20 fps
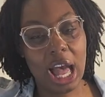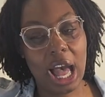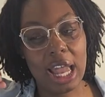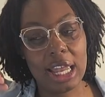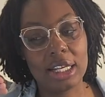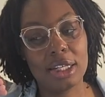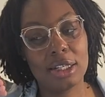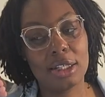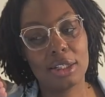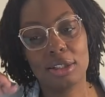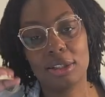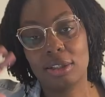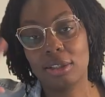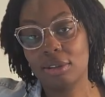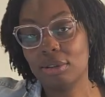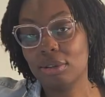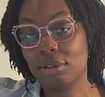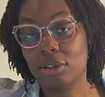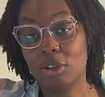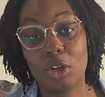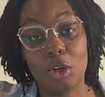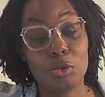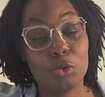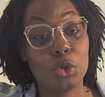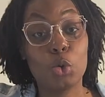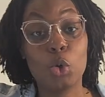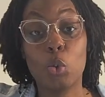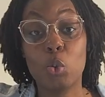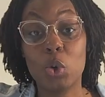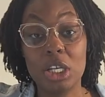I could,
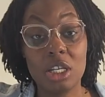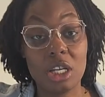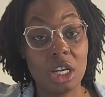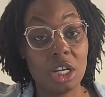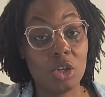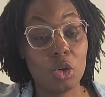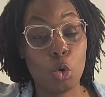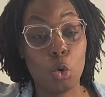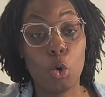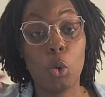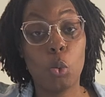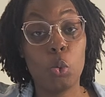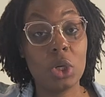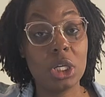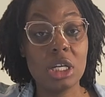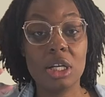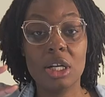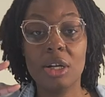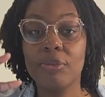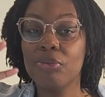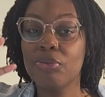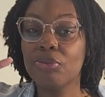do a weekend or a week,